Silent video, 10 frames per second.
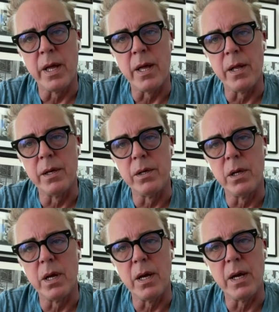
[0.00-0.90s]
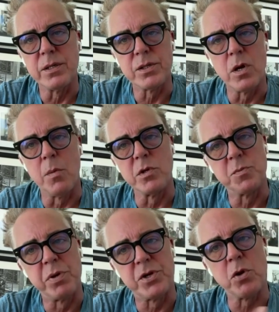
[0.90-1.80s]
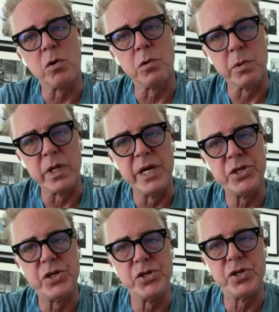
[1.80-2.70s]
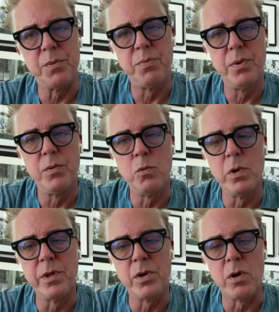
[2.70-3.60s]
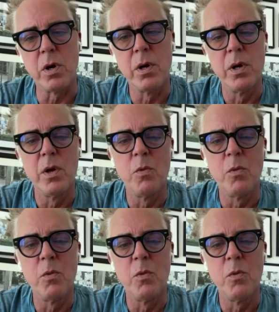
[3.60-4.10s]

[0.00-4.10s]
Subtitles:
and has an almost paternal relationship with her.